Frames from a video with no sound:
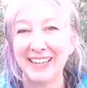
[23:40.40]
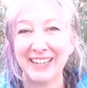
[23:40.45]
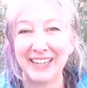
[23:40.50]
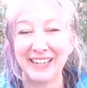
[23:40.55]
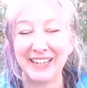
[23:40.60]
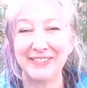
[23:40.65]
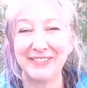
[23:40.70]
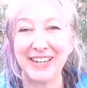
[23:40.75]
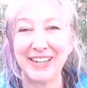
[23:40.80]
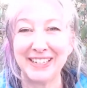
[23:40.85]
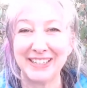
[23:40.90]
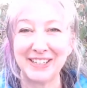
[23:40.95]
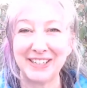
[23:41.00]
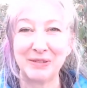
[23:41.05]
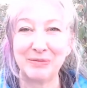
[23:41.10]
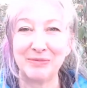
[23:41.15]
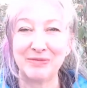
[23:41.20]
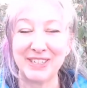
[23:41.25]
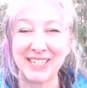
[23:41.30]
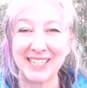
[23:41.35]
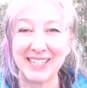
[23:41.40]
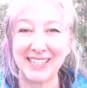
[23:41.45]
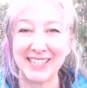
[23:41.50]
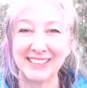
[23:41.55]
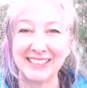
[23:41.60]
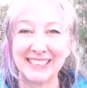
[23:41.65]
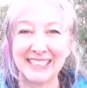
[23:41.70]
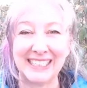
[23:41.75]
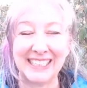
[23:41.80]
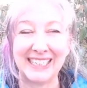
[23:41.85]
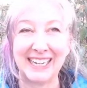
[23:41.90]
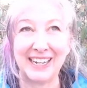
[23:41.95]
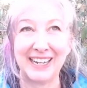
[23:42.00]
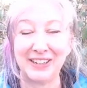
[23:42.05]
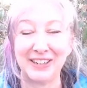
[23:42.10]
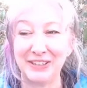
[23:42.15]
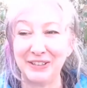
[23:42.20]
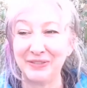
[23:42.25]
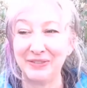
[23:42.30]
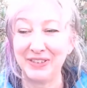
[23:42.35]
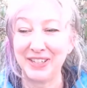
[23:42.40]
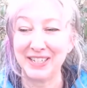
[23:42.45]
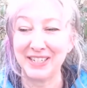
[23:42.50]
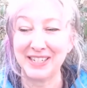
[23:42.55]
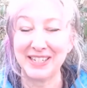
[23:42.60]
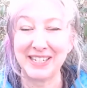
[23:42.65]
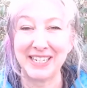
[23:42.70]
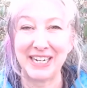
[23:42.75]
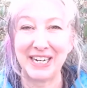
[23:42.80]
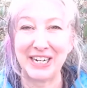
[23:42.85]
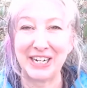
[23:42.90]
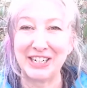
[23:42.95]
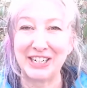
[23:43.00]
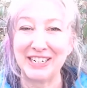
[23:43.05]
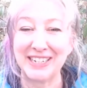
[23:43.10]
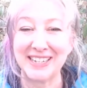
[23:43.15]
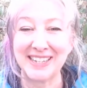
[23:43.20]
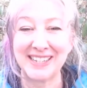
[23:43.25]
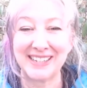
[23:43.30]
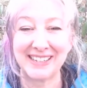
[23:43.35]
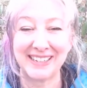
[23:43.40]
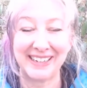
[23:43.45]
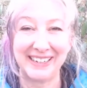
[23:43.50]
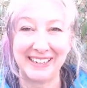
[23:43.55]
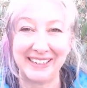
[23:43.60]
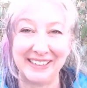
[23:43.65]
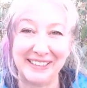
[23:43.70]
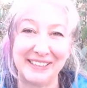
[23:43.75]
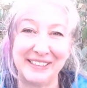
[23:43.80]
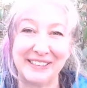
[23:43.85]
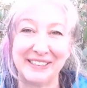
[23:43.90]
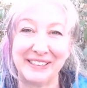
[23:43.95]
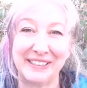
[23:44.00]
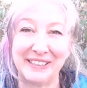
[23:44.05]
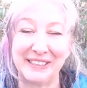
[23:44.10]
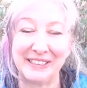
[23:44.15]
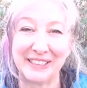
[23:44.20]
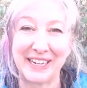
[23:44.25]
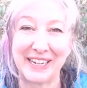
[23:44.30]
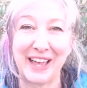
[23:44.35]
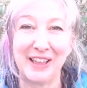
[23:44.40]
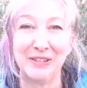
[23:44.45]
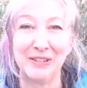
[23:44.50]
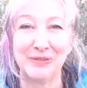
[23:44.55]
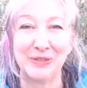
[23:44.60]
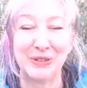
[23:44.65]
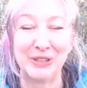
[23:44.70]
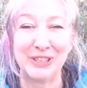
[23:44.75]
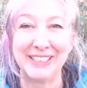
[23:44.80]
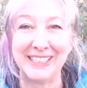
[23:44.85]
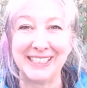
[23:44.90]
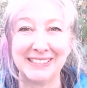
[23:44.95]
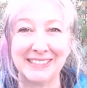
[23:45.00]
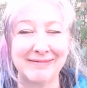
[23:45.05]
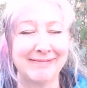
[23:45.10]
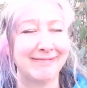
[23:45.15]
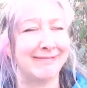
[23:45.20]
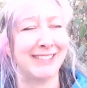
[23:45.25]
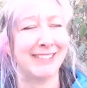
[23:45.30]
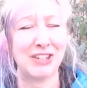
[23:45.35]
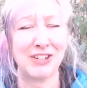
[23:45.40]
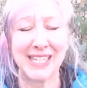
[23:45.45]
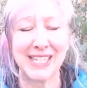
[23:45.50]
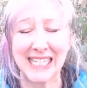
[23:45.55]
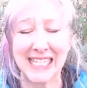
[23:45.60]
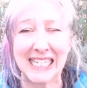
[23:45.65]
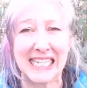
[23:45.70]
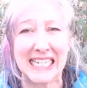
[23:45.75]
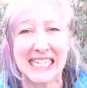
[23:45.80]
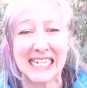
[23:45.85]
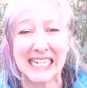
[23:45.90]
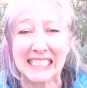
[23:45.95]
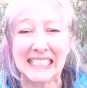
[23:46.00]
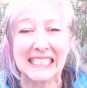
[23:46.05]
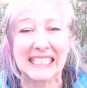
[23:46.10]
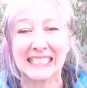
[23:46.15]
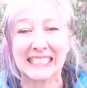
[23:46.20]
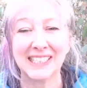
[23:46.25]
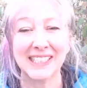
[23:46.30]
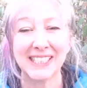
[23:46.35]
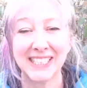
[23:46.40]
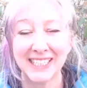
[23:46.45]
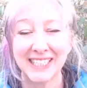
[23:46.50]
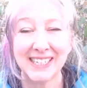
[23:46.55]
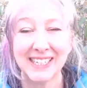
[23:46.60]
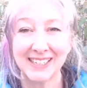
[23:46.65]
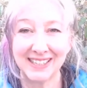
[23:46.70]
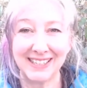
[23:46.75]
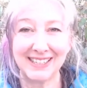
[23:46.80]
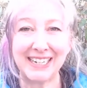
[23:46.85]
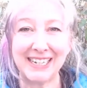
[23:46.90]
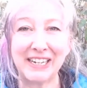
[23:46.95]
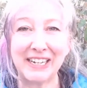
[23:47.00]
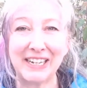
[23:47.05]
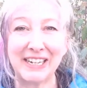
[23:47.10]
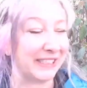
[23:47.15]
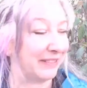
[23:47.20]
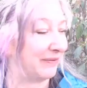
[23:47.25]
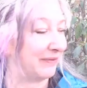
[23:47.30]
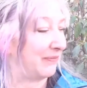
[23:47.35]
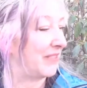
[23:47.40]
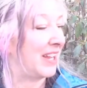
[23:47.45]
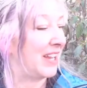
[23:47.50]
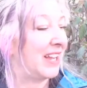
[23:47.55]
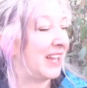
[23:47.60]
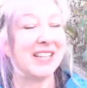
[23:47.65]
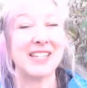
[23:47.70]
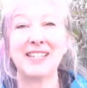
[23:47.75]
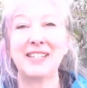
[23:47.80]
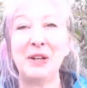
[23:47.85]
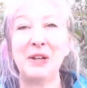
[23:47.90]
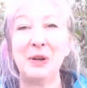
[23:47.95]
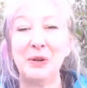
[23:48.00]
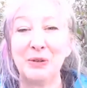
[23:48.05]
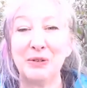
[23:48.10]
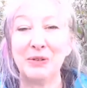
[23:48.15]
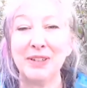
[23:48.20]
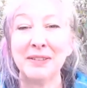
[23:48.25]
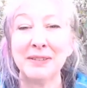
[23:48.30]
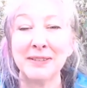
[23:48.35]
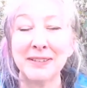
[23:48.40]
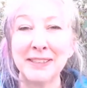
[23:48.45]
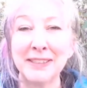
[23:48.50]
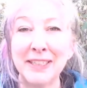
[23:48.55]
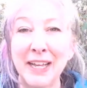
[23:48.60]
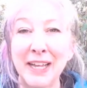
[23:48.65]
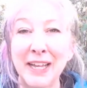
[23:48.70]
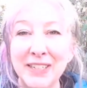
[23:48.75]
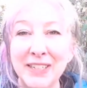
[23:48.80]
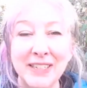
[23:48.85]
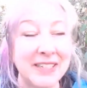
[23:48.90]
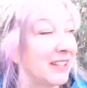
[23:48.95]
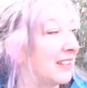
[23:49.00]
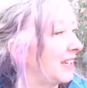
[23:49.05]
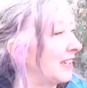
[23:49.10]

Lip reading: I've had some recently out of the Sierras in California. They're stunning, stunning. So love it.